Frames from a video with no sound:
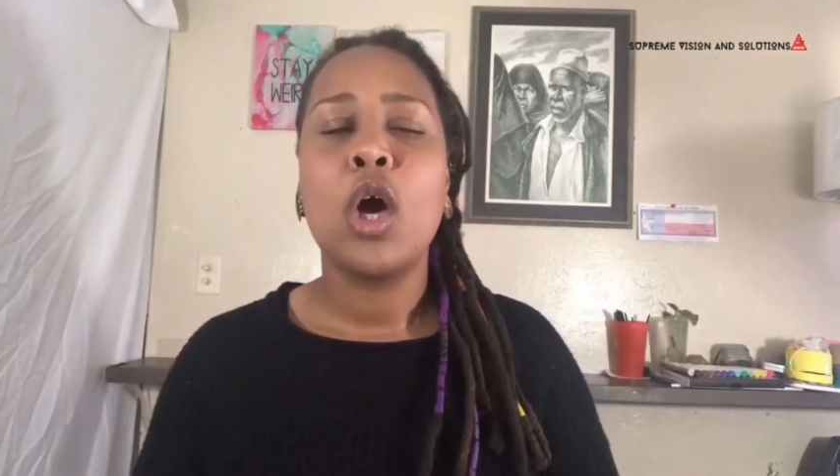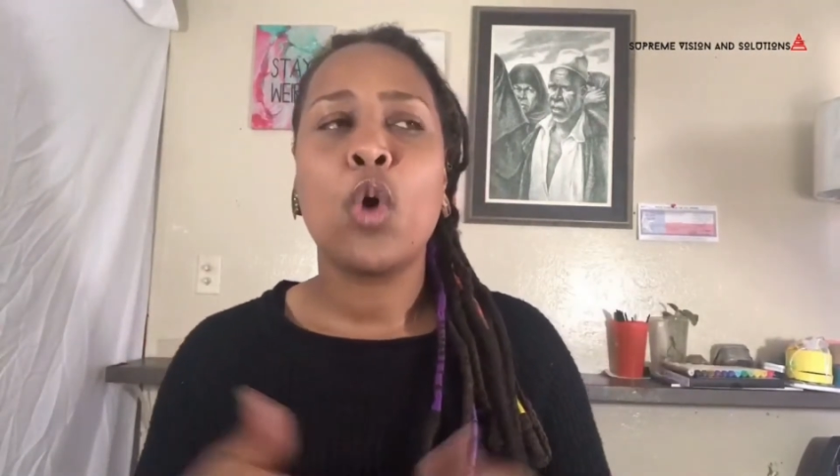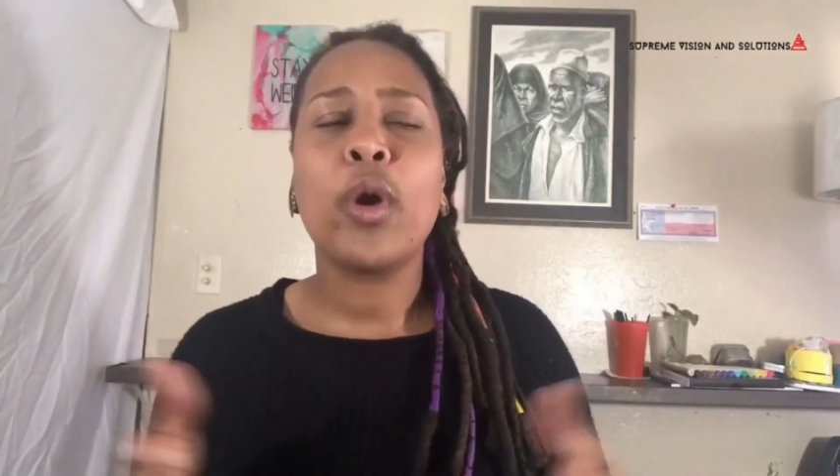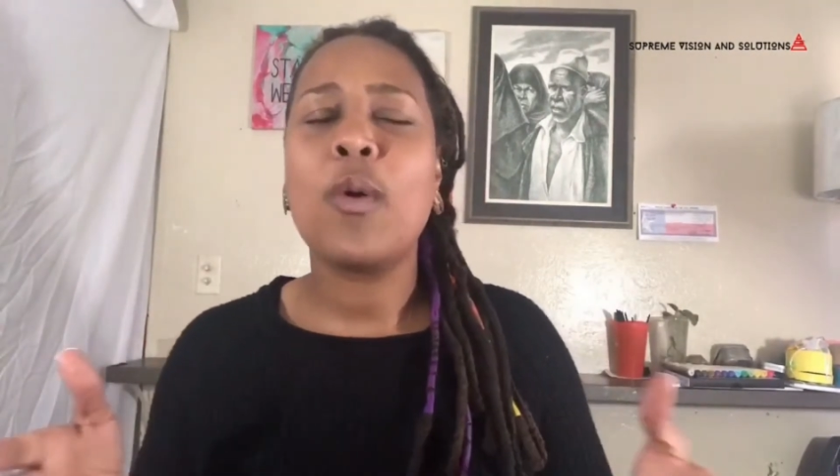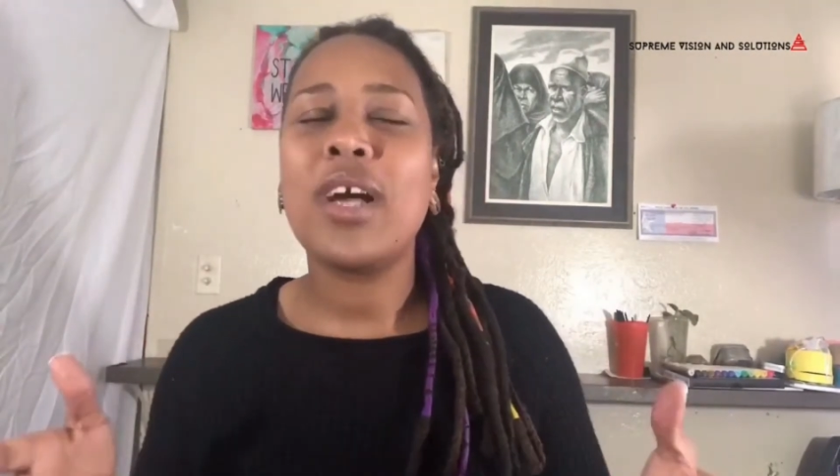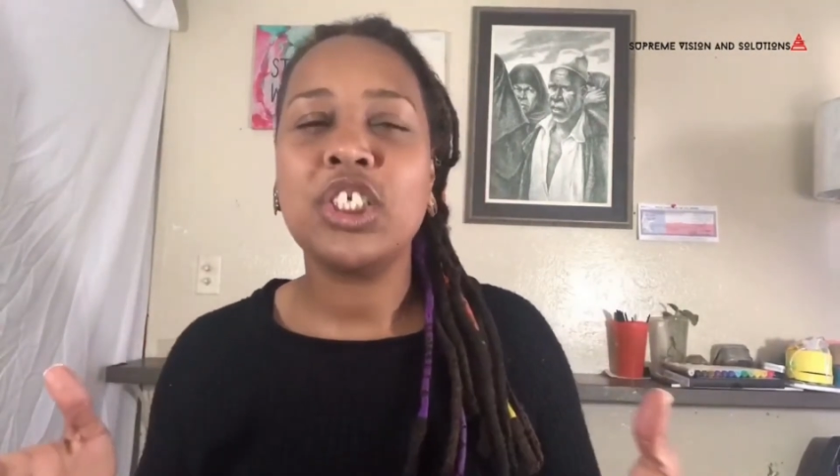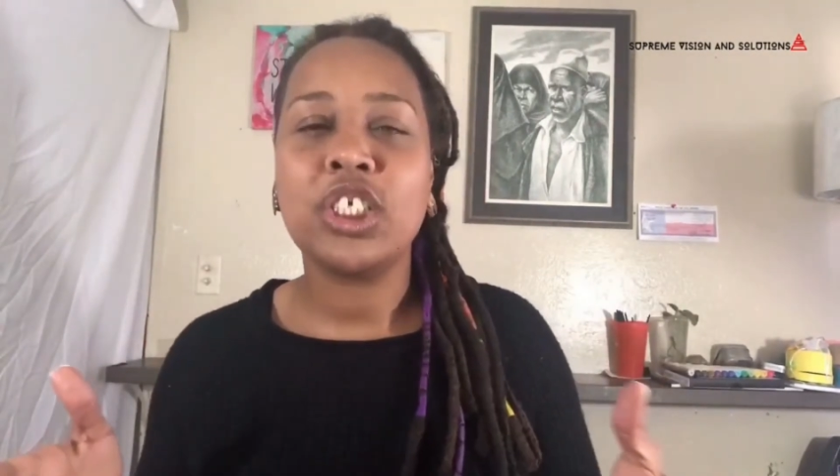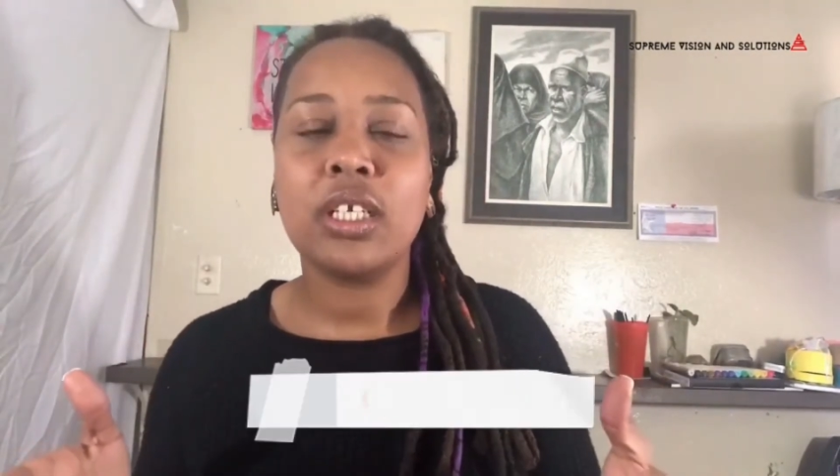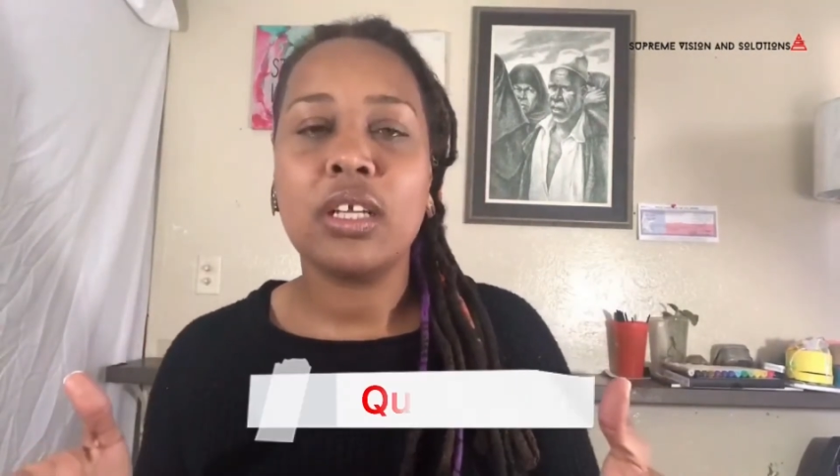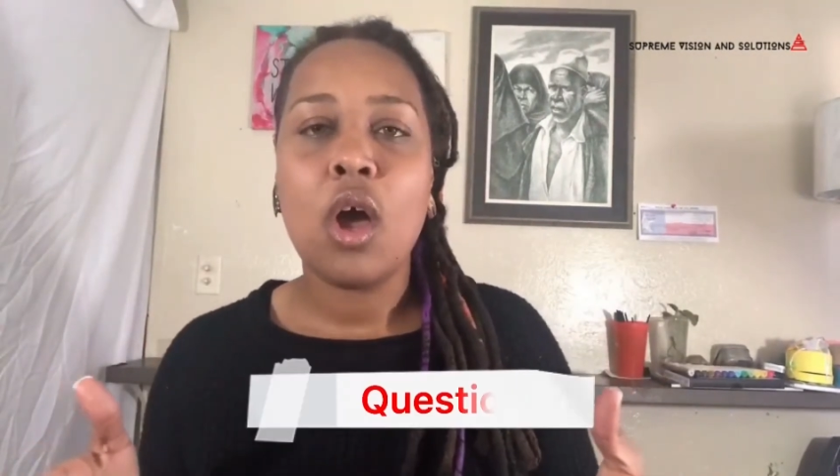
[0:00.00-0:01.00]
Quick
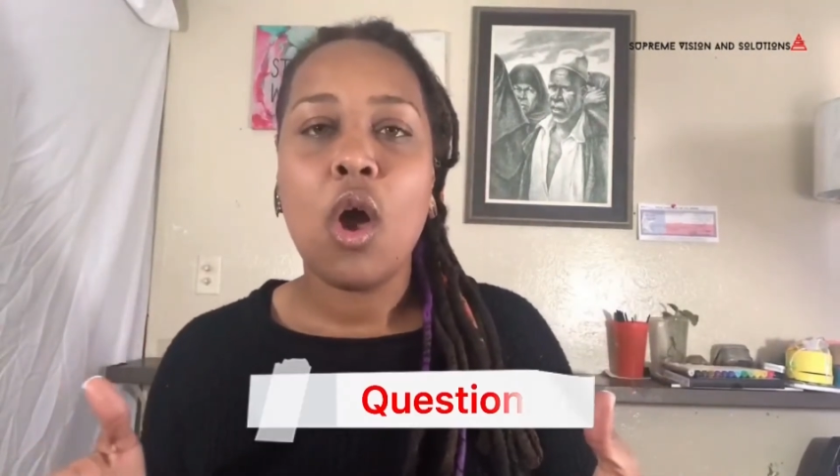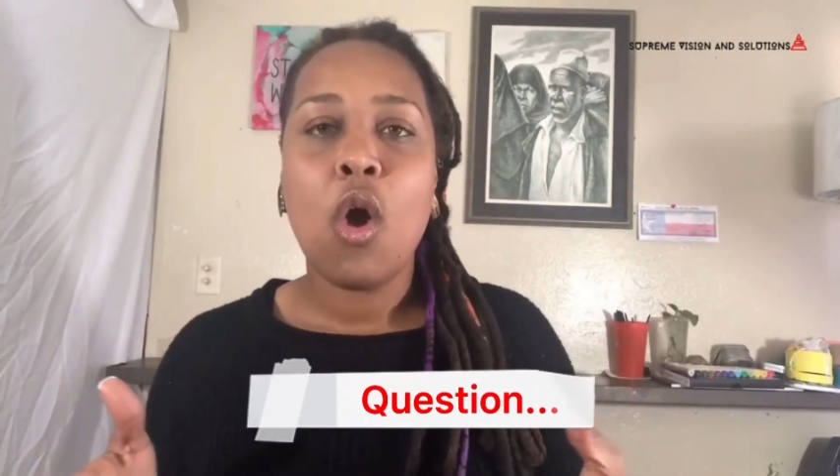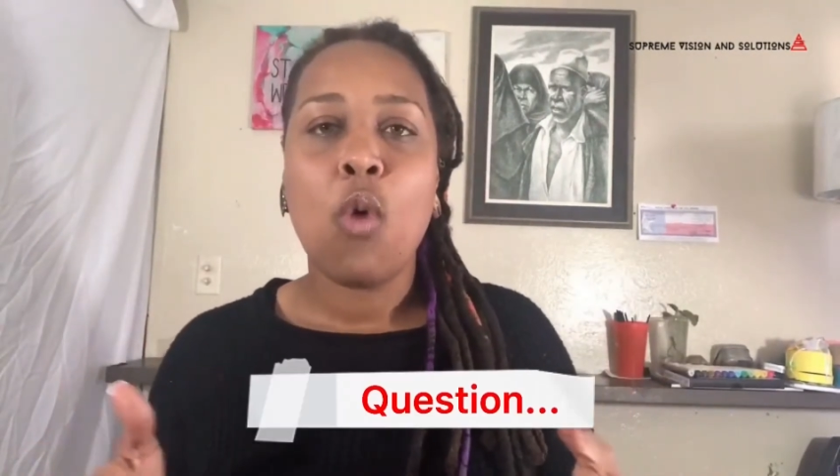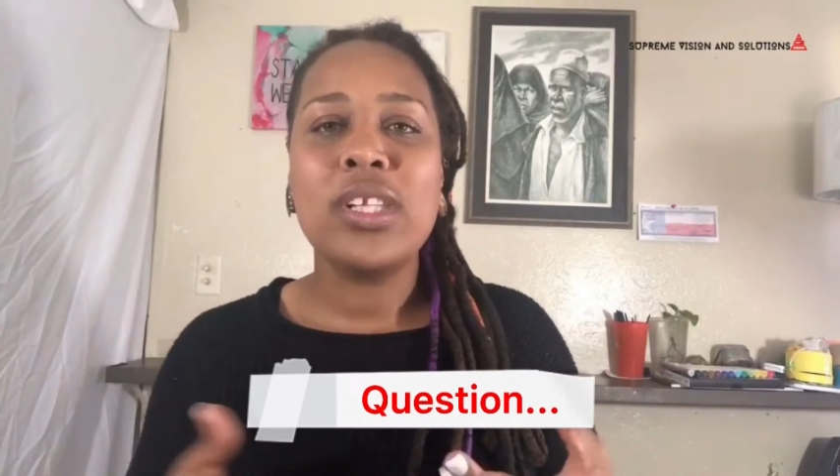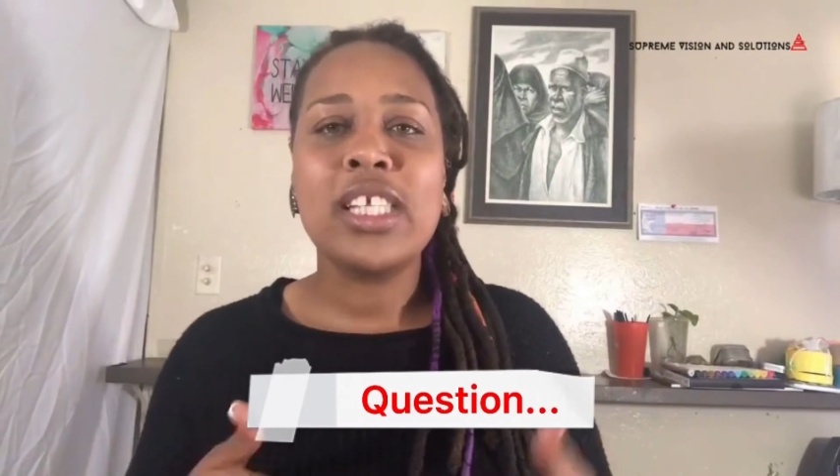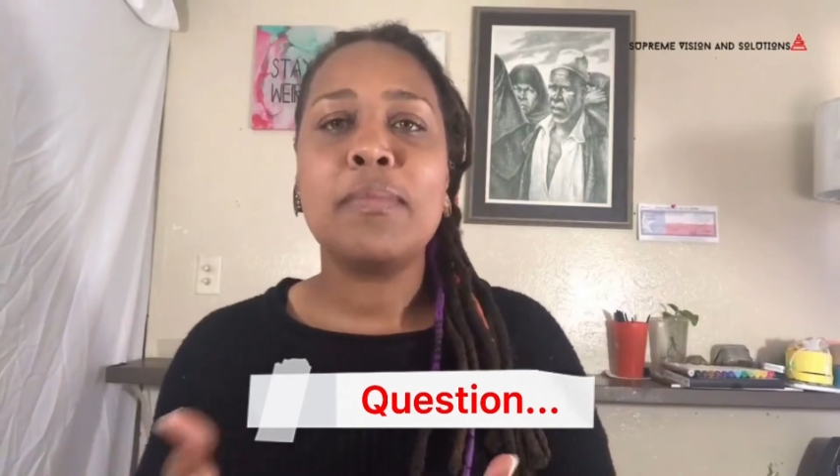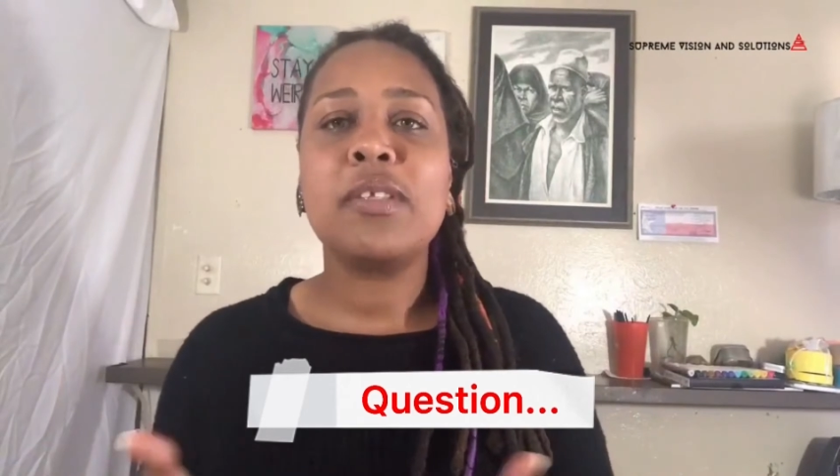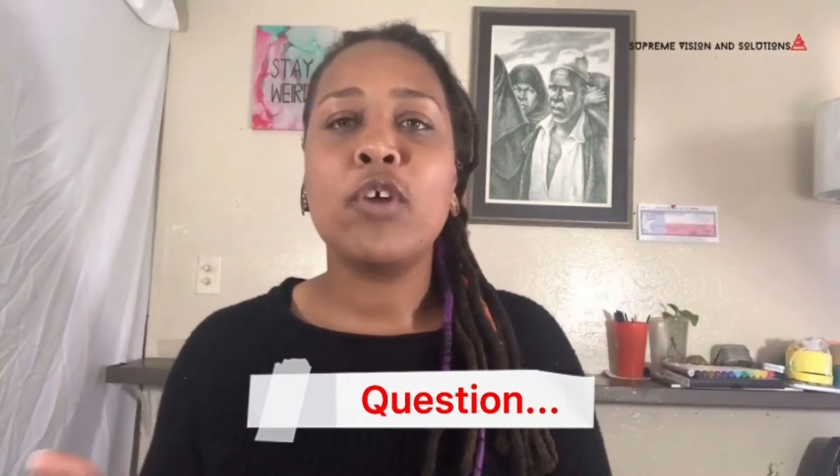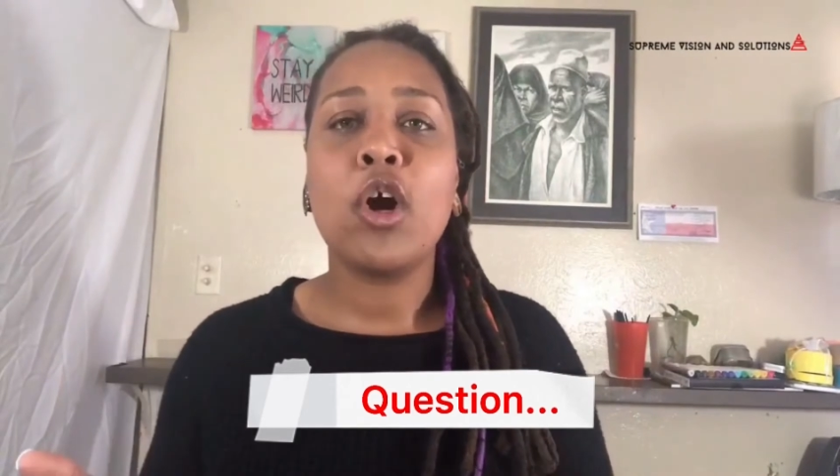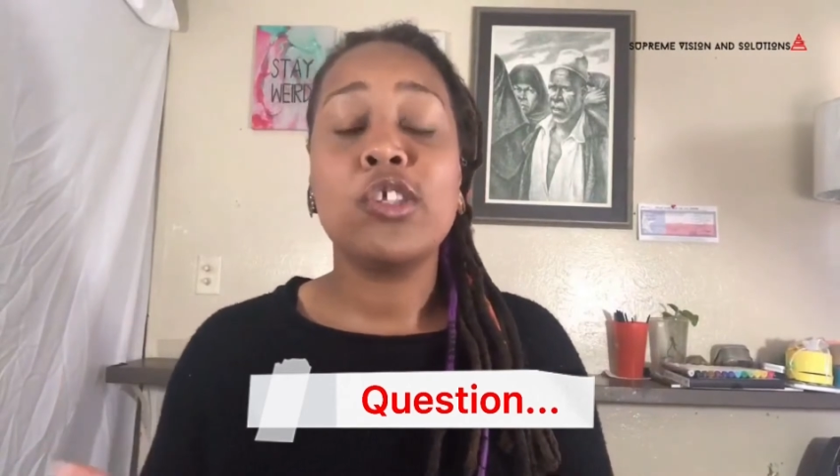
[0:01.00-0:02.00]
question, what types
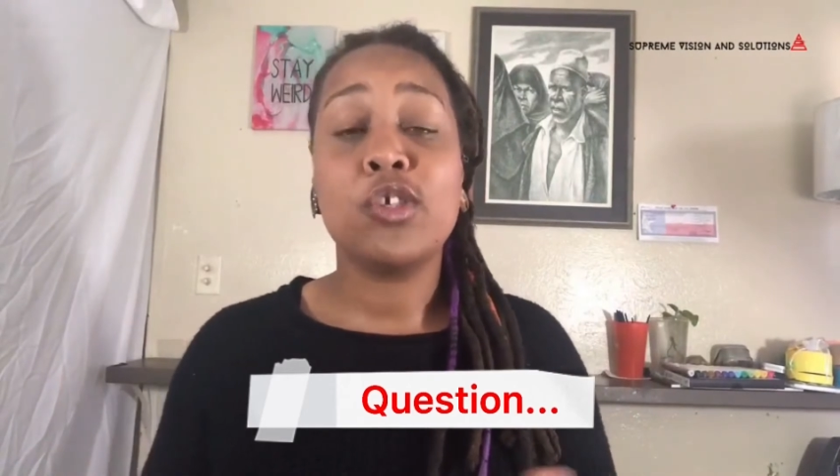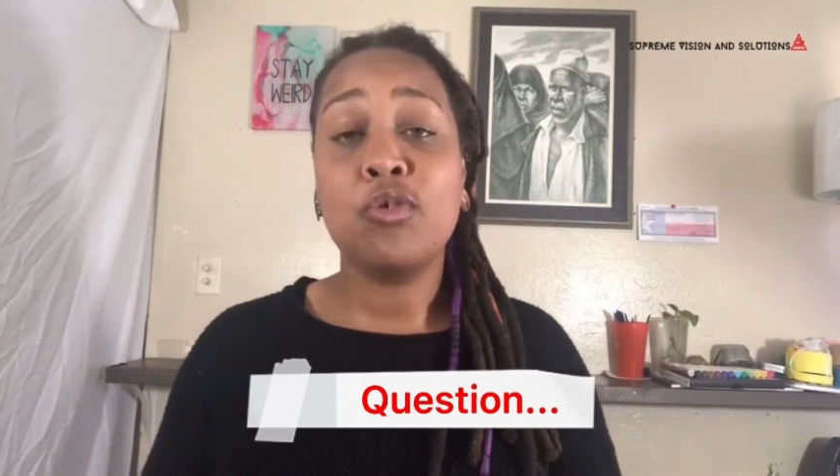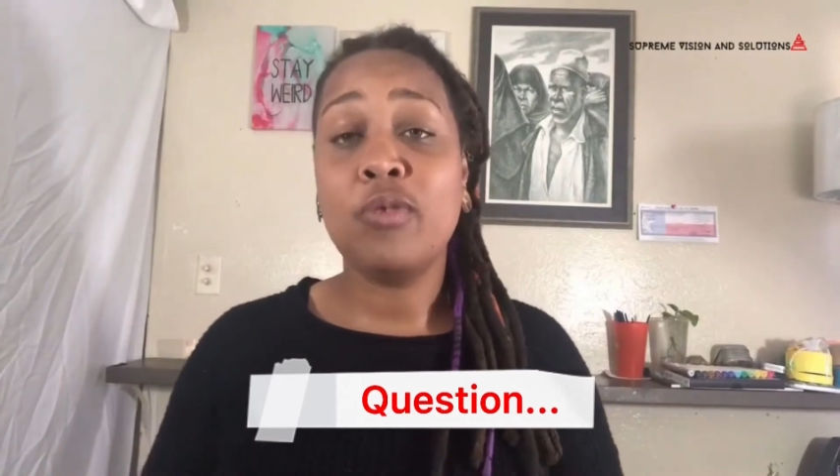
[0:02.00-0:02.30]
of cars do you